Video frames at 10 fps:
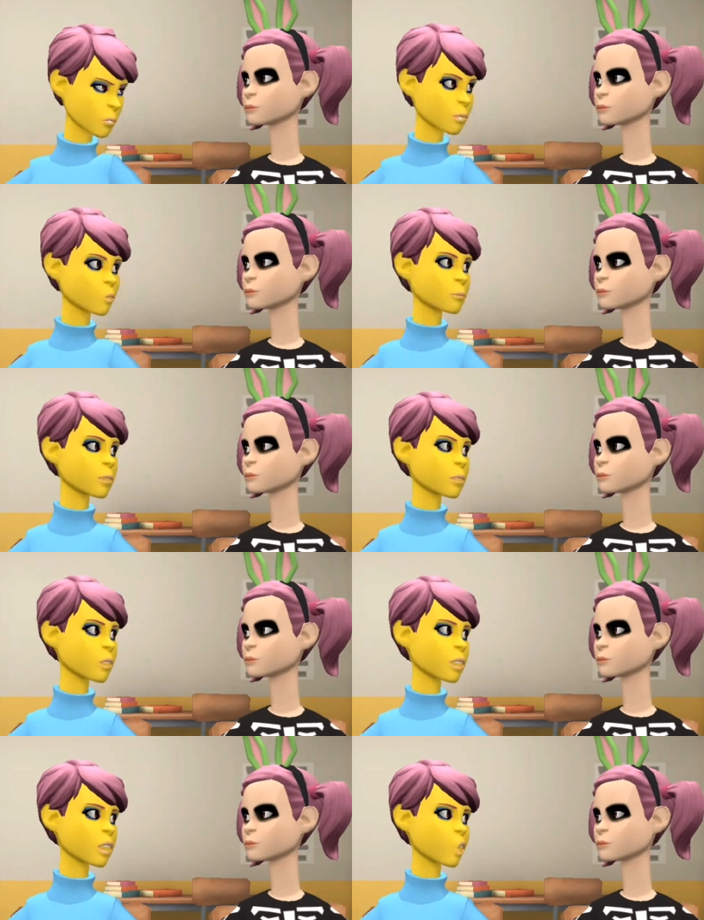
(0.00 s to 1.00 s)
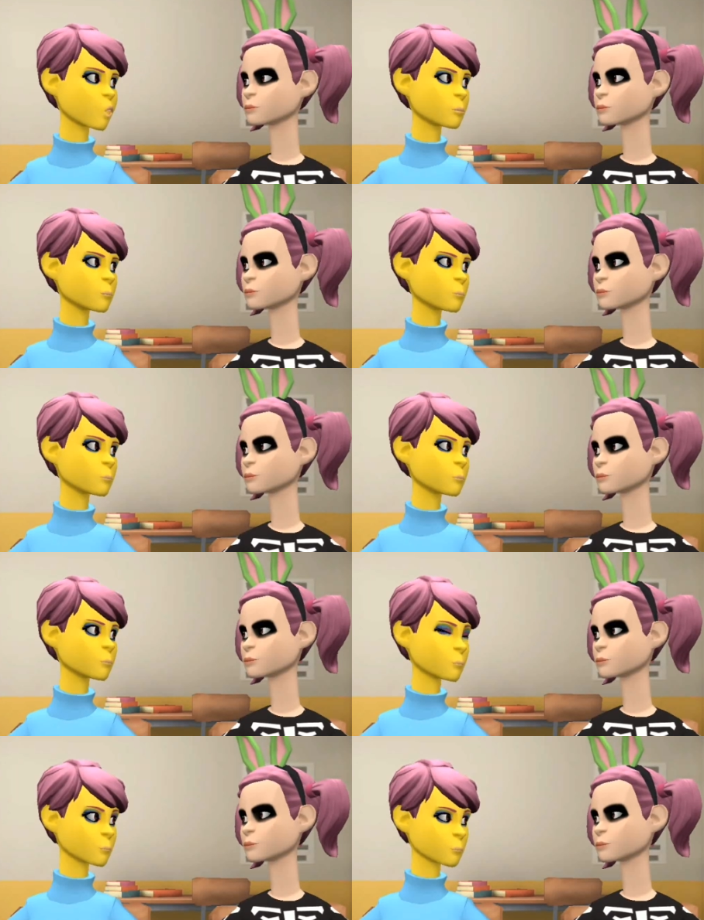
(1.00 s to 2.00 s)
Speaker 1: and show him the way out.
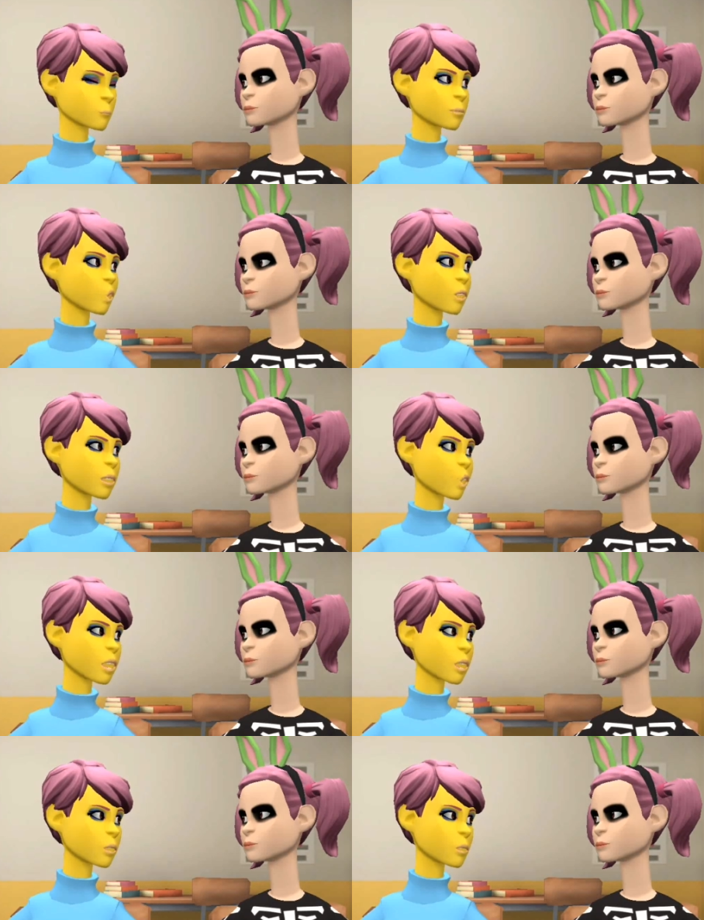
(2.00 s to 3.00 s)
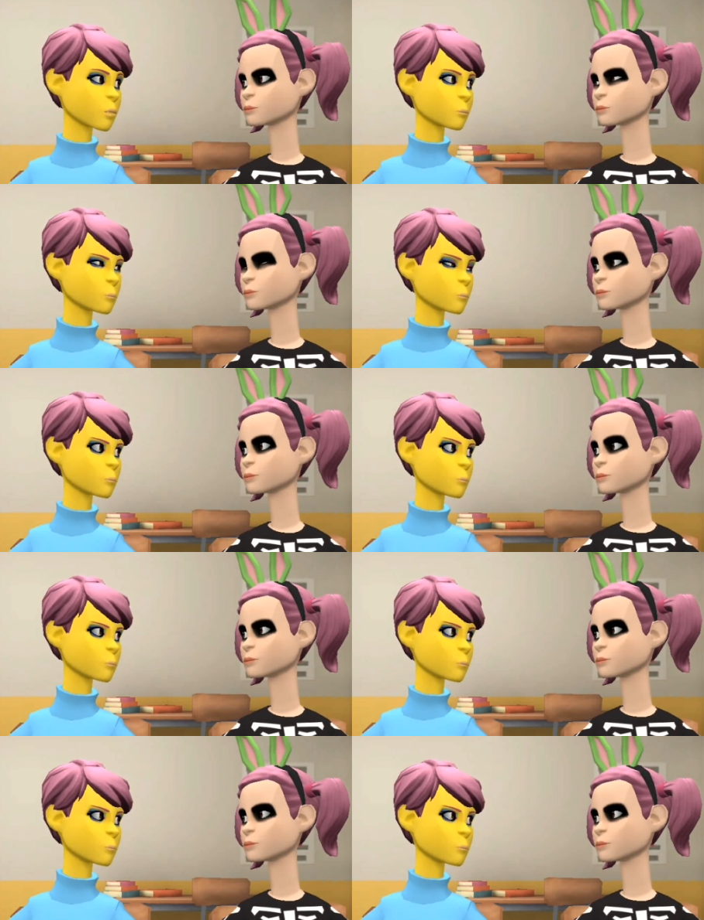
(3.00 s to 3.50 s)
Good luck with that.